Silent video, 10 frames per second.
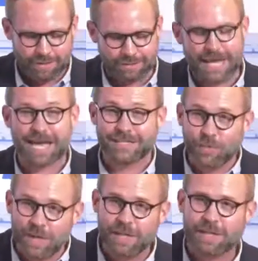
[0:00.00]
Last
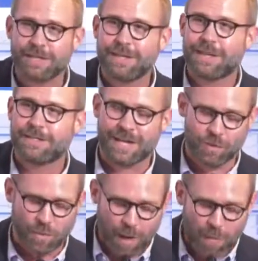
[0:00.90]
week,
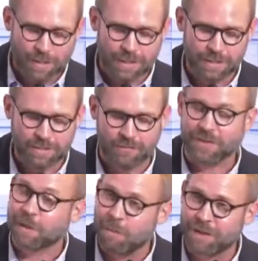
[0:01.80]
Senate Republicans
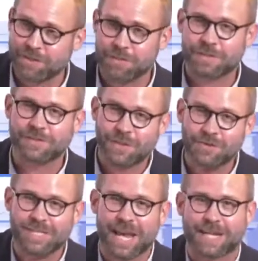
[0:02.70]
filibustered the
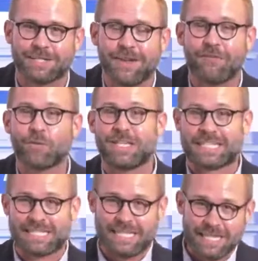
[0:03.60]
Disclose Act for the
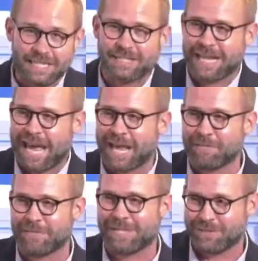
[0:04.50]
6th
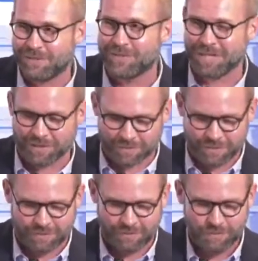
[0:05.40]
time in 2
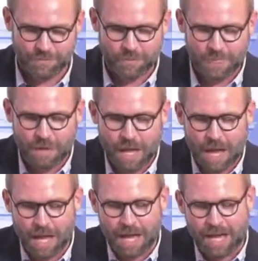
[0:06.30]
years.
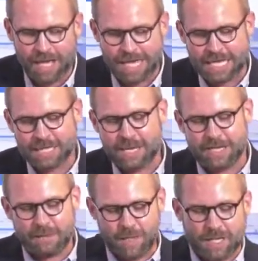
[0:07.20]
In
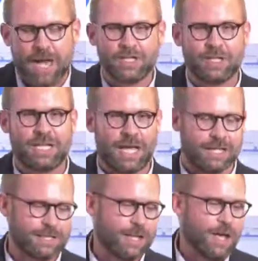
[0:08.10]
the McCutcheon case,